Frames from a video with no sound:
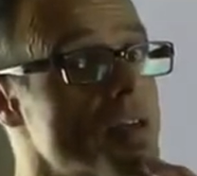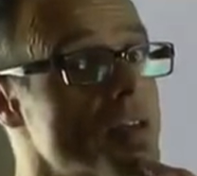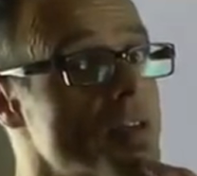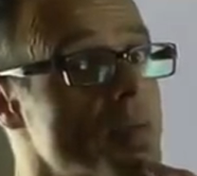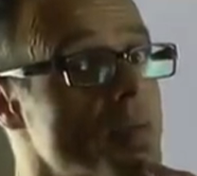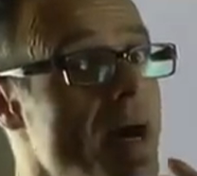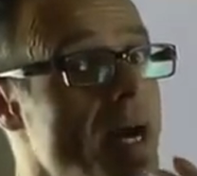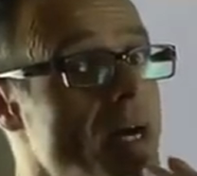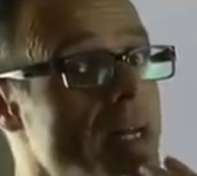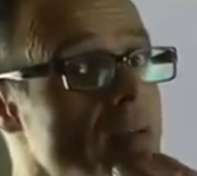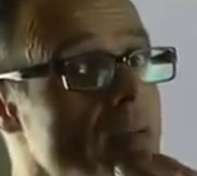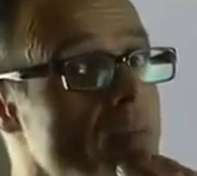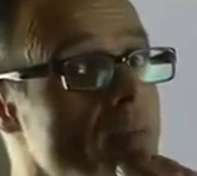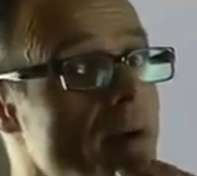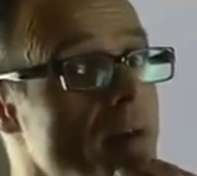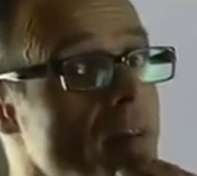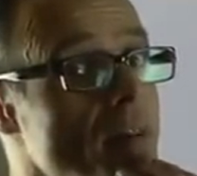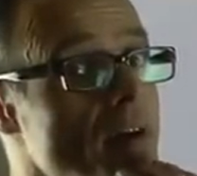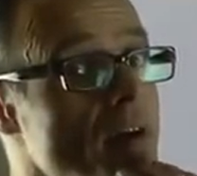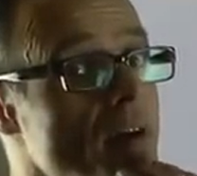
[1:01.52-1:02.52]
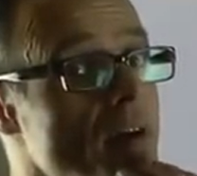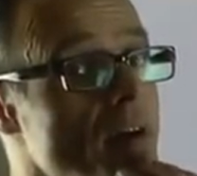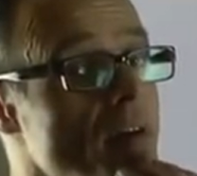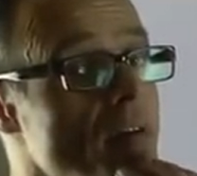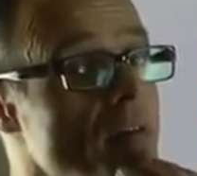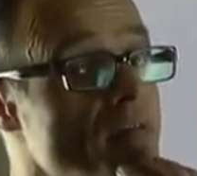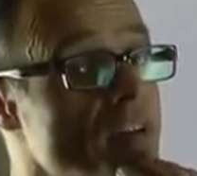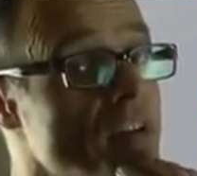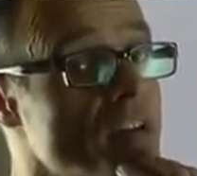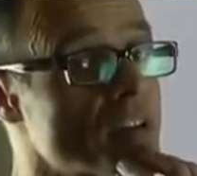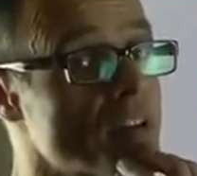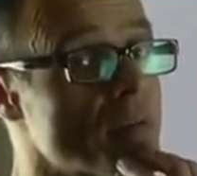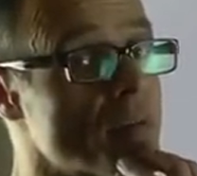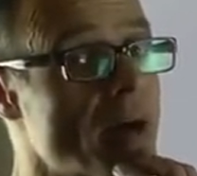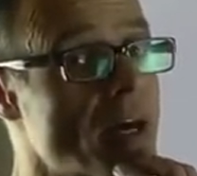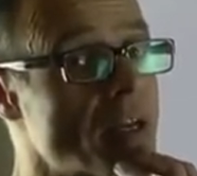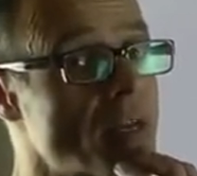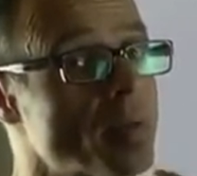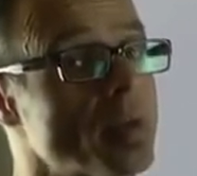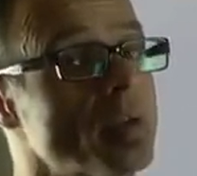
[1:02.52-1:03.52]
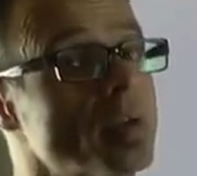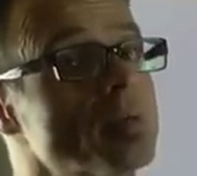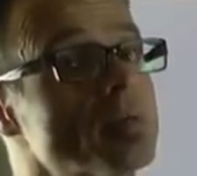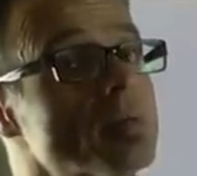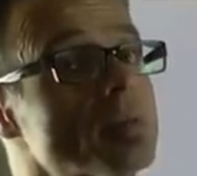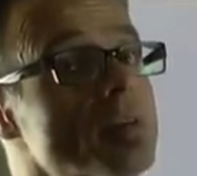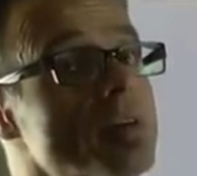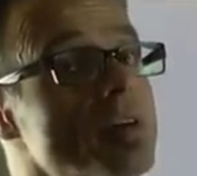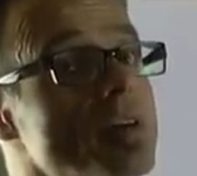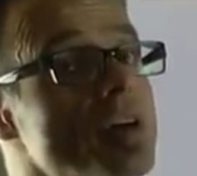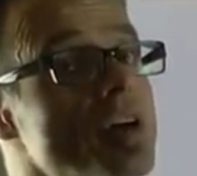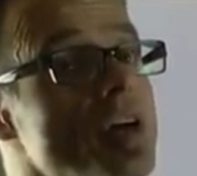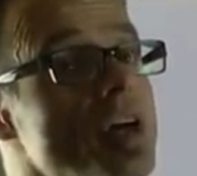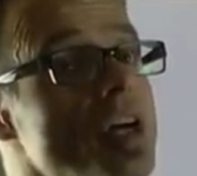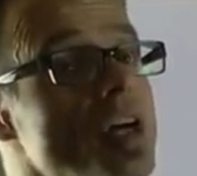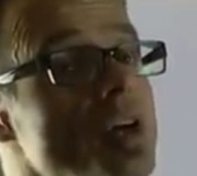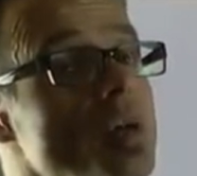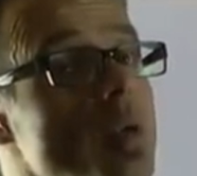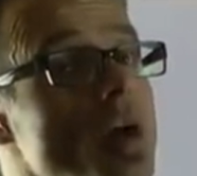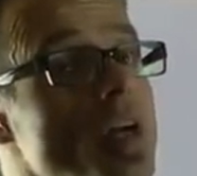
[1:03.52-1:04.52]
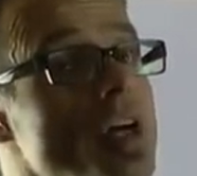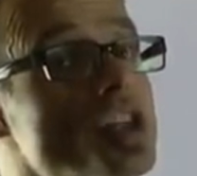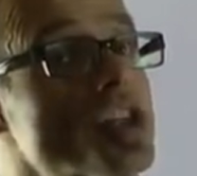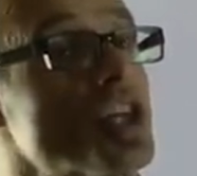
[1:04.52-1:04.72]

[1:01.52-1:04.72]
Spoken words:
the the front of the mandible, where